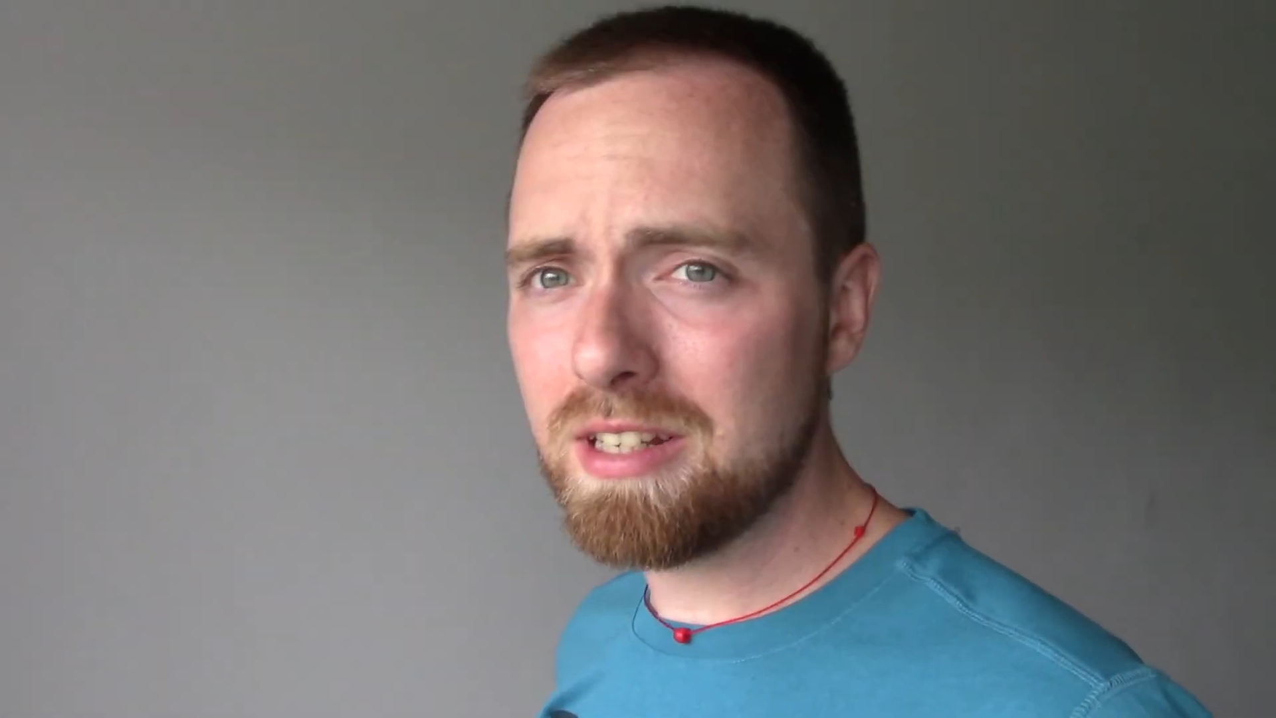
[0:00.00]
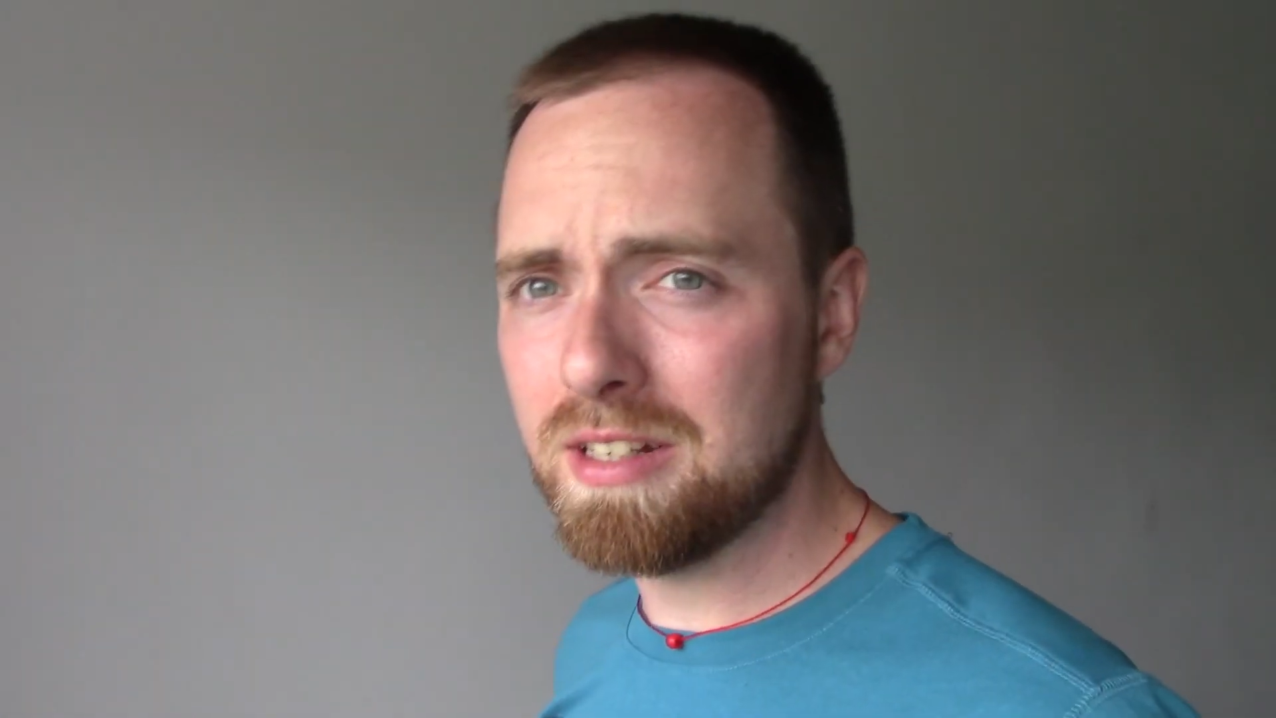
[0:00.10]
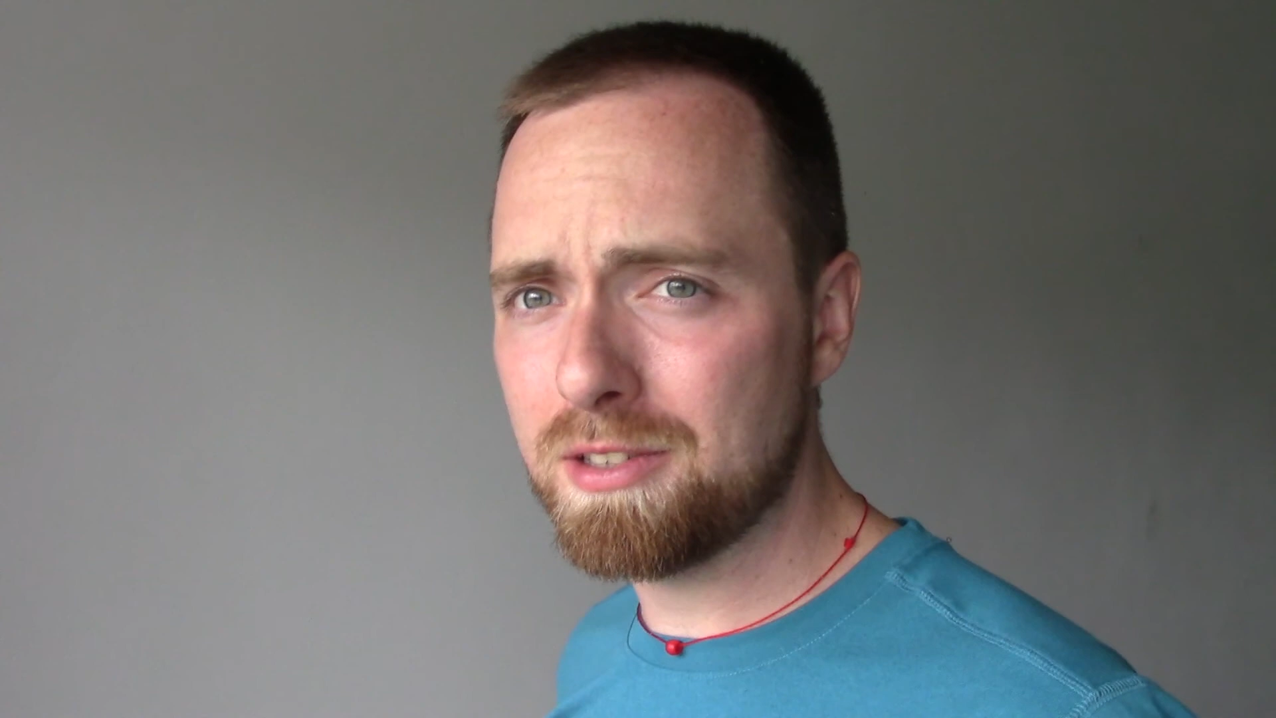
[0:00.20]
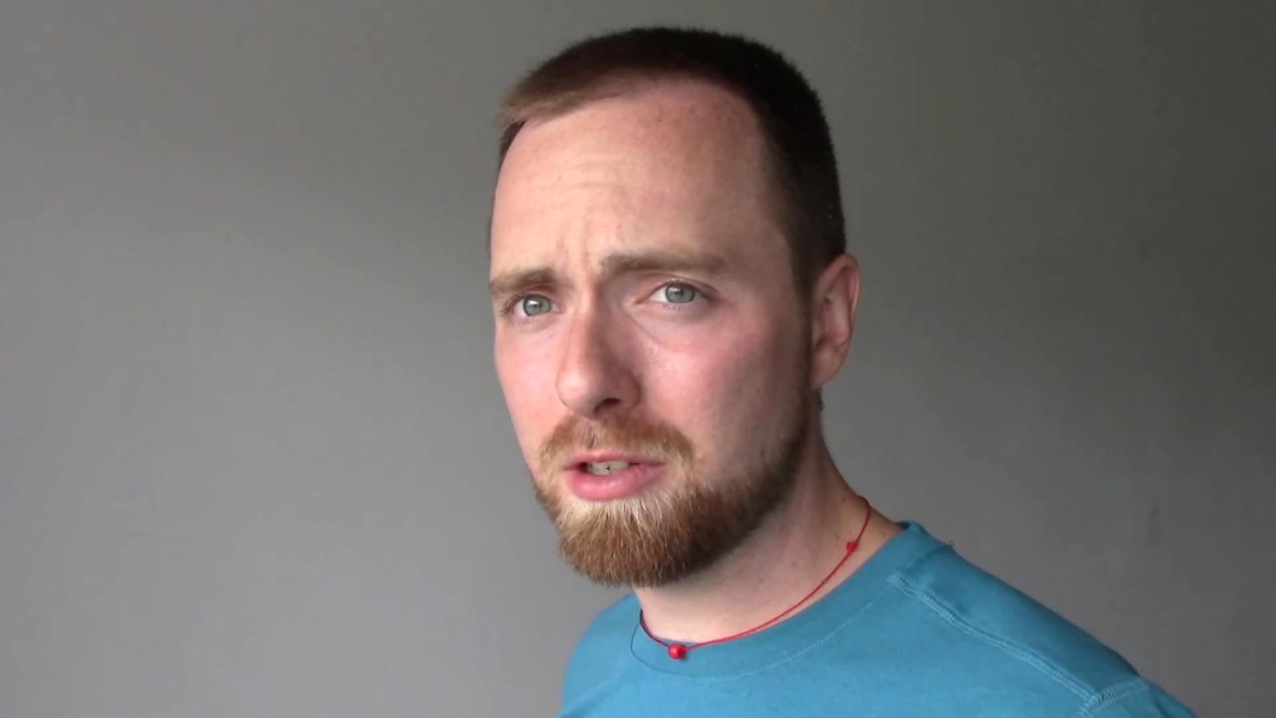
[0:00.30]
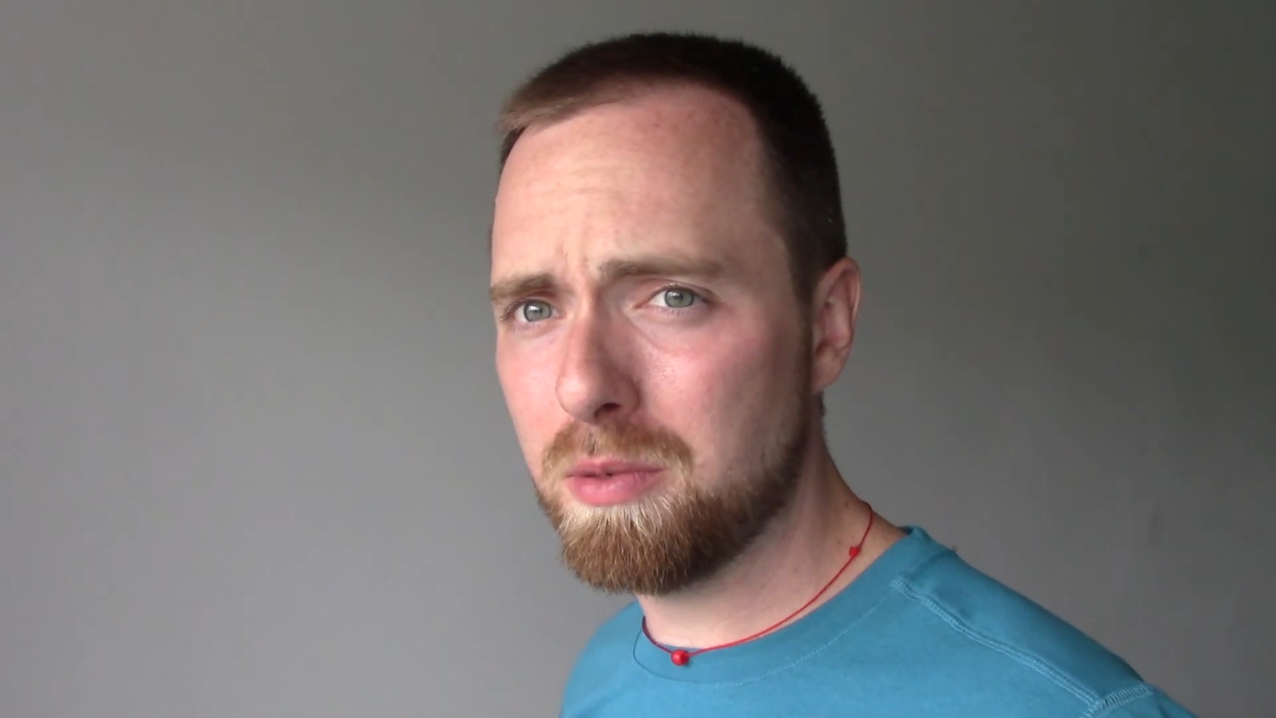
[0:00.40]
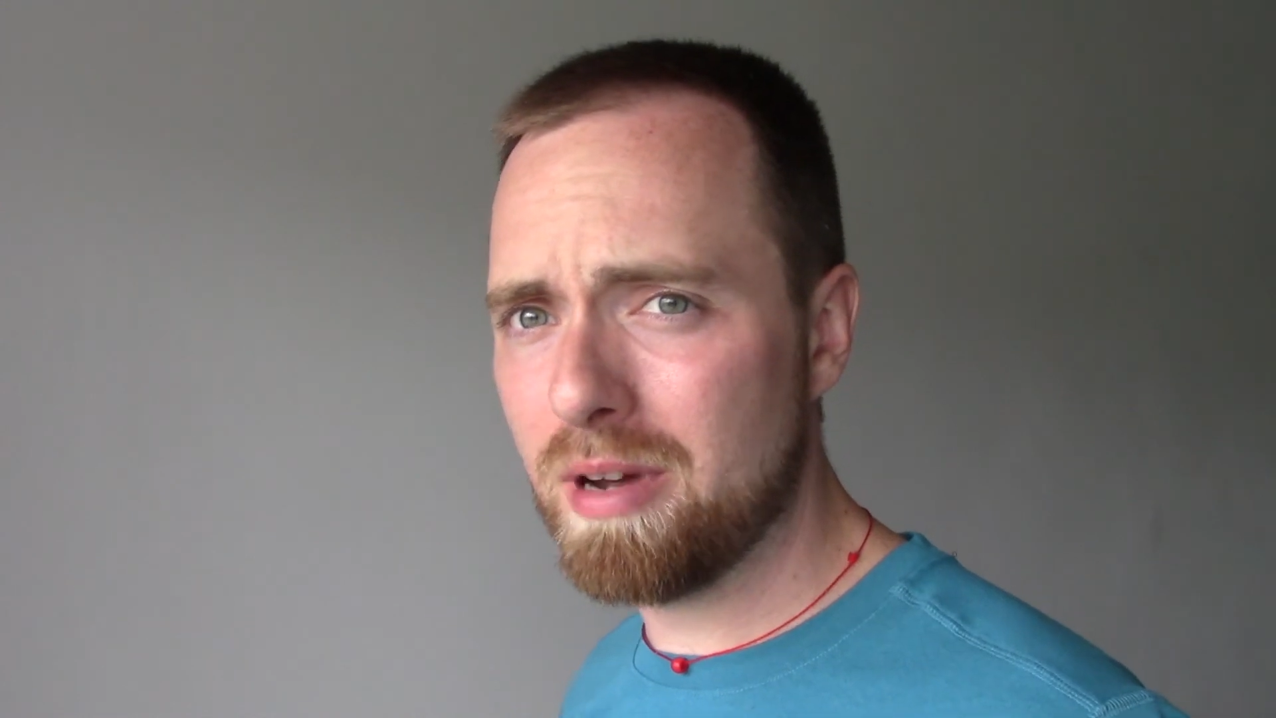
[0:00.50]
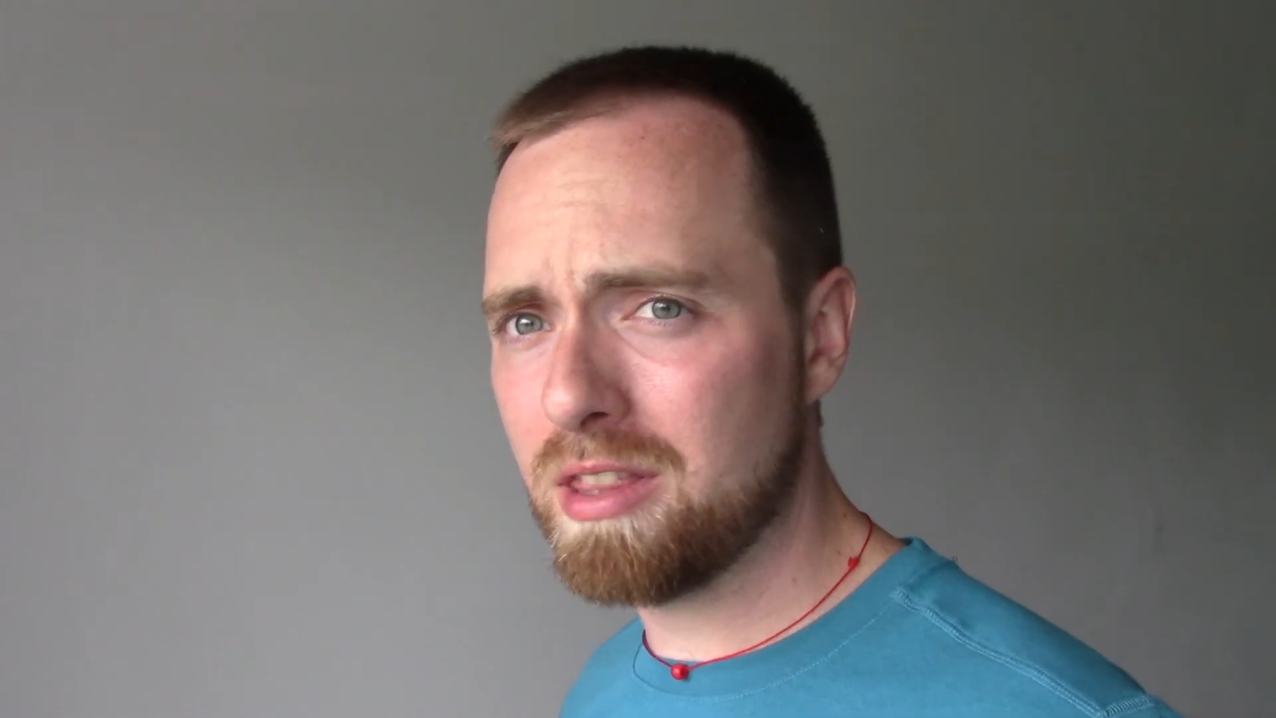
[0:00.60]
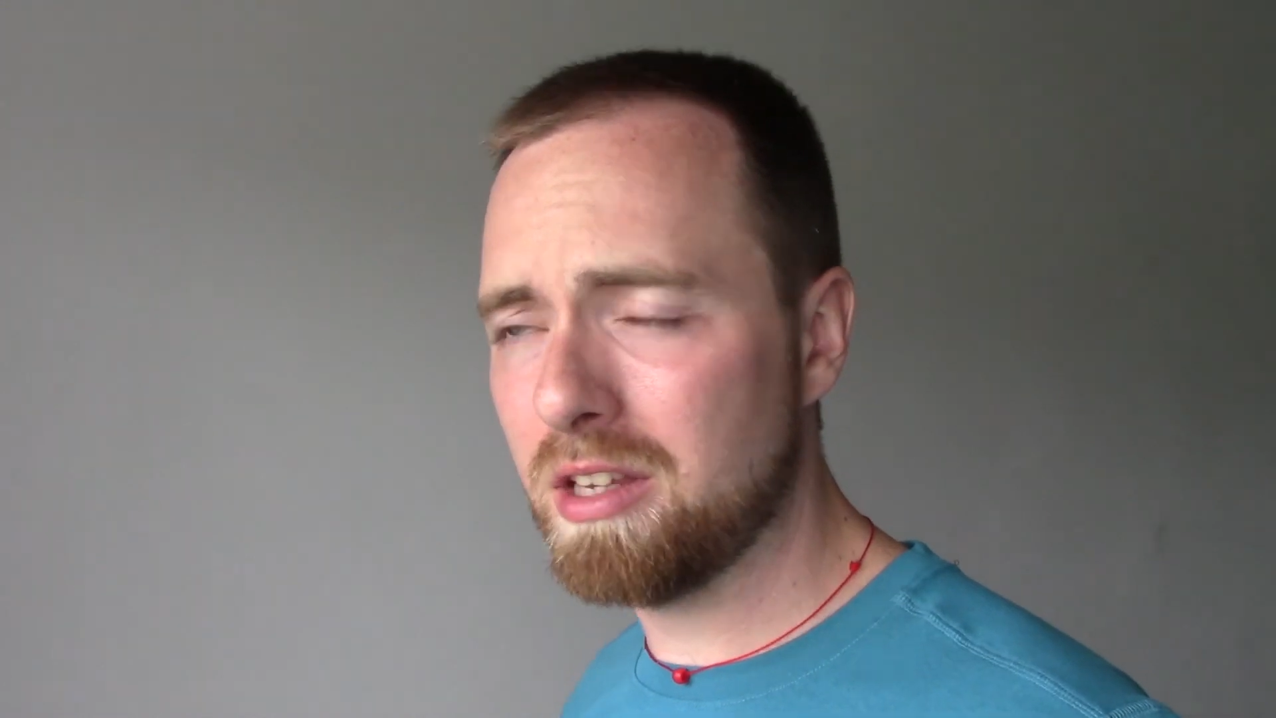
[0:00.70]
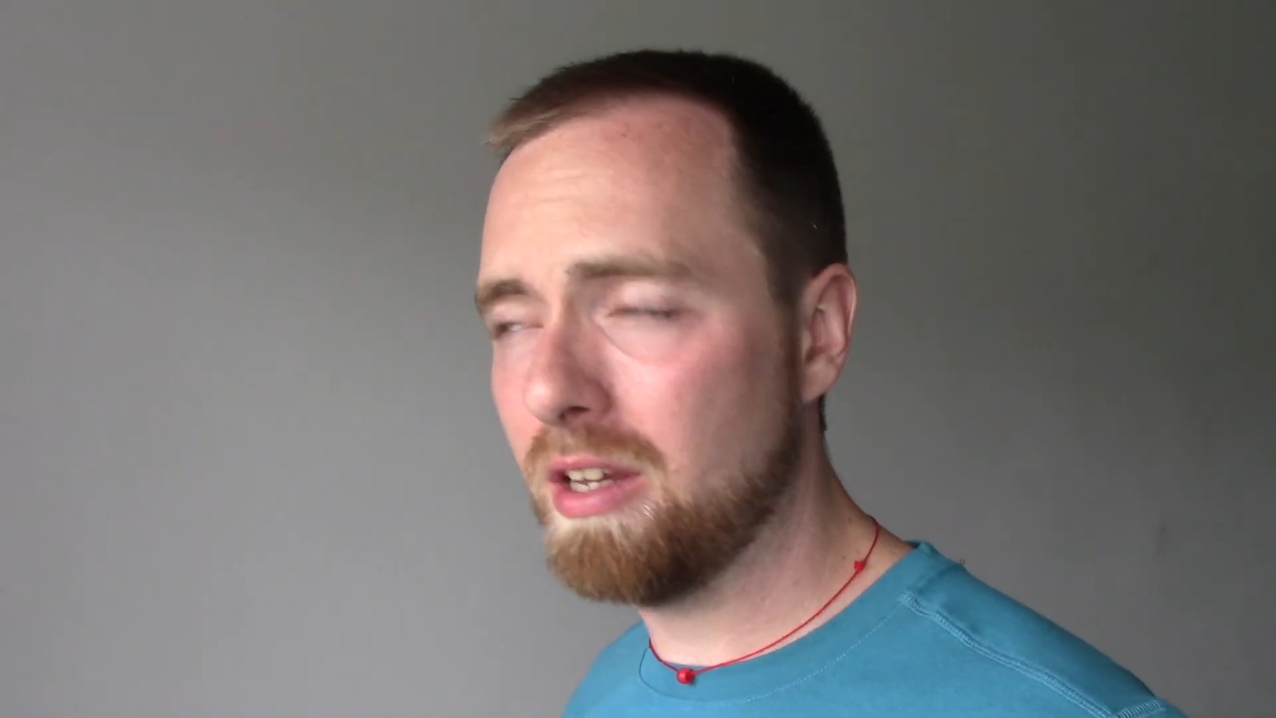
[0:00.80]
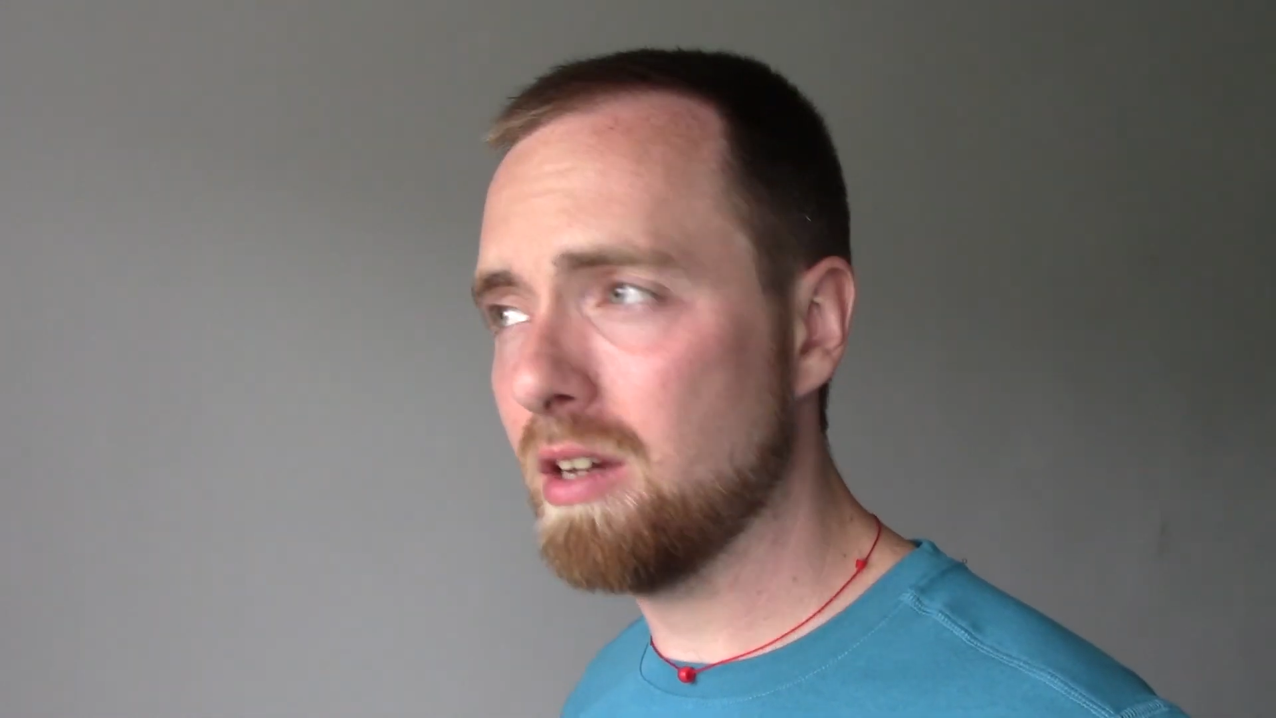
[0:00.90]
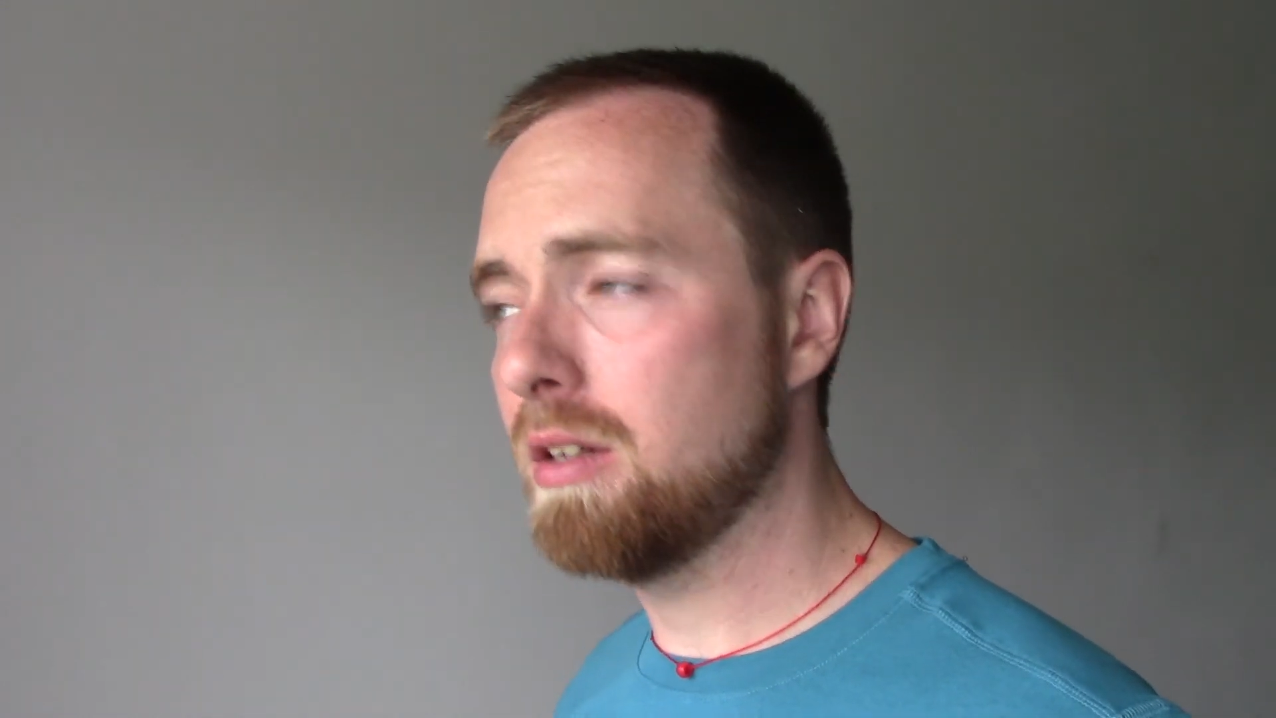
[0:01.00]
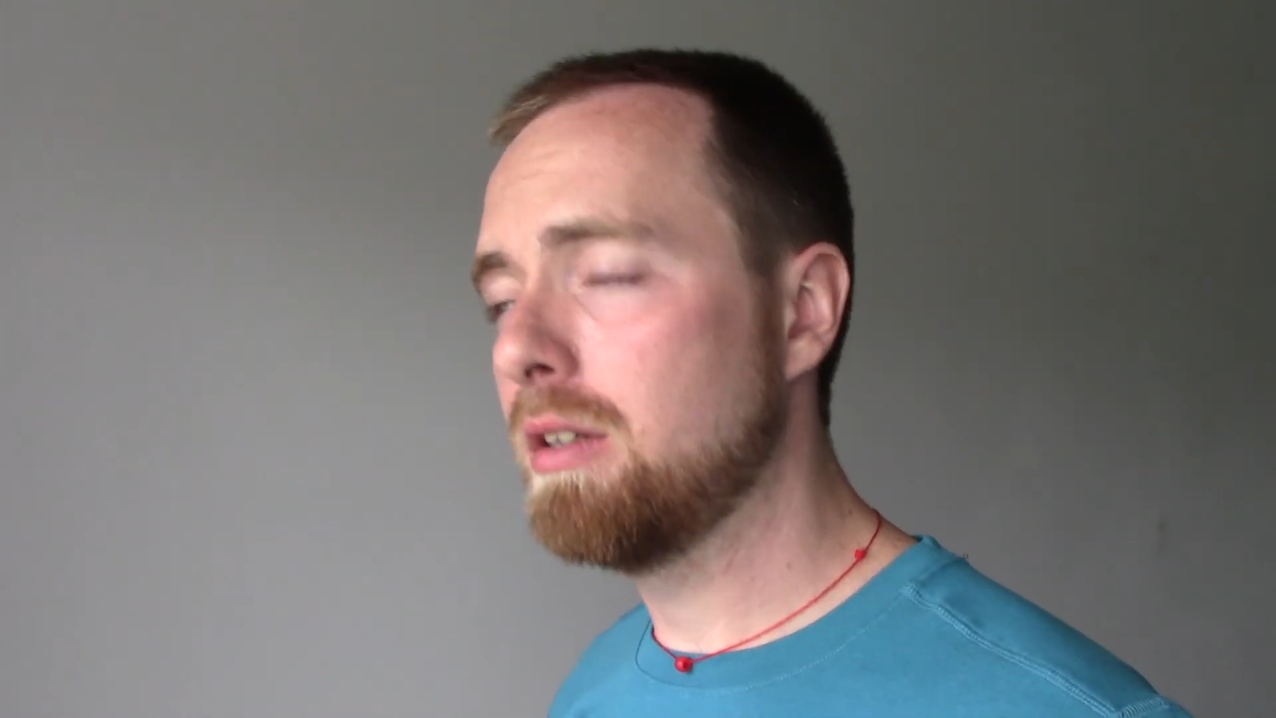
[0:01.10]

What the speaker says: So you might think,